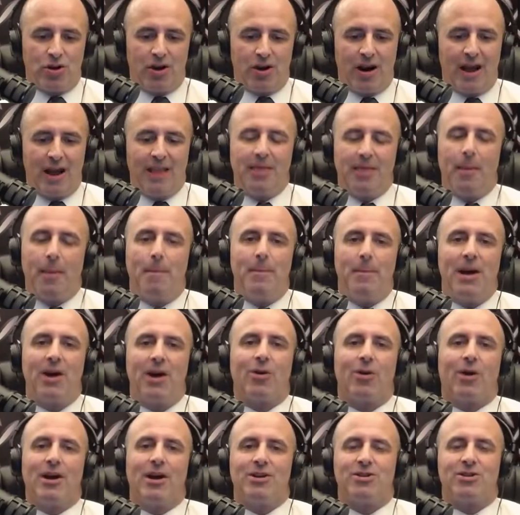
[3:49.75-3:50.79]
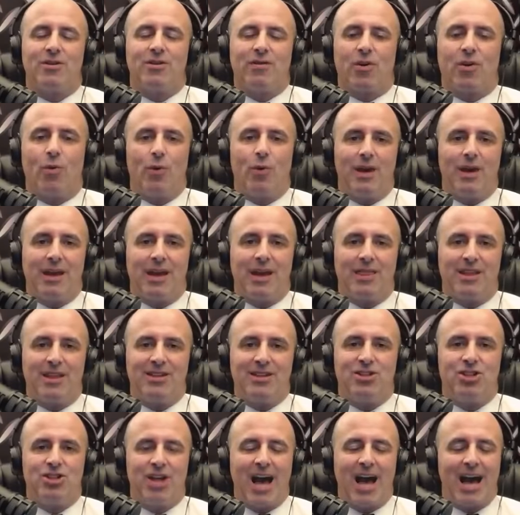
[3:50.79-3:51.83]
in the big race of the weekend, the
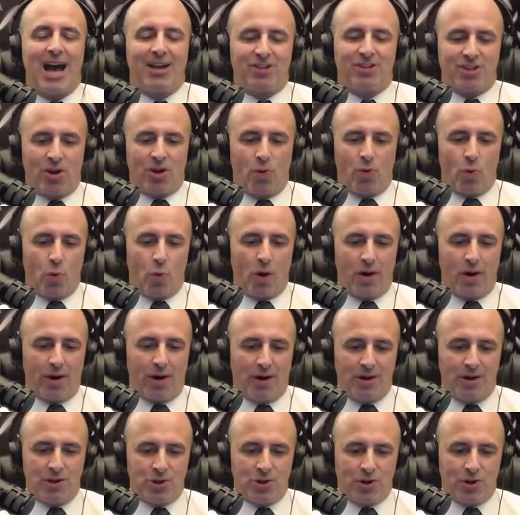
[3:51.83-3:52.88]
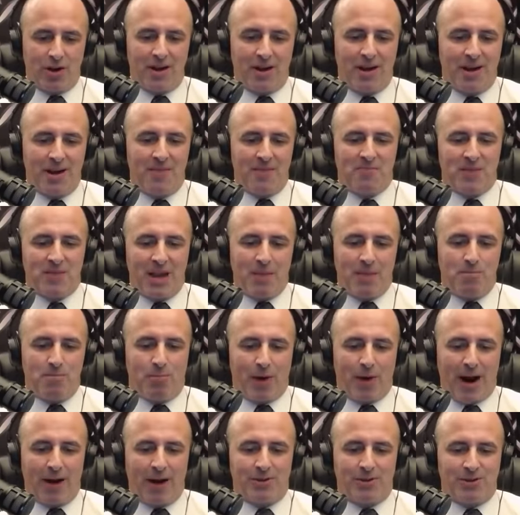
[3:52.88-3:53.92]
Jackson 100 in
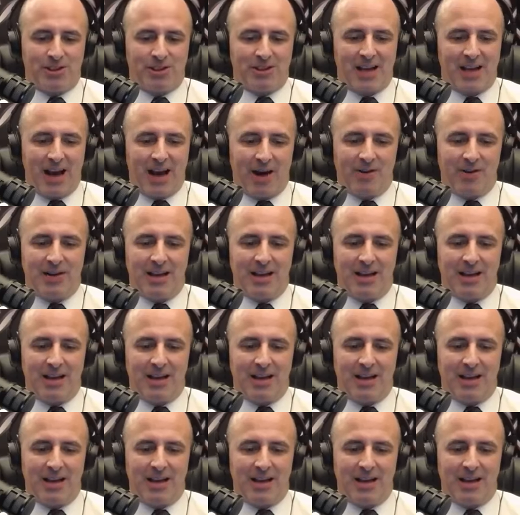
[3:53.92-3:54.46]
Brownstown,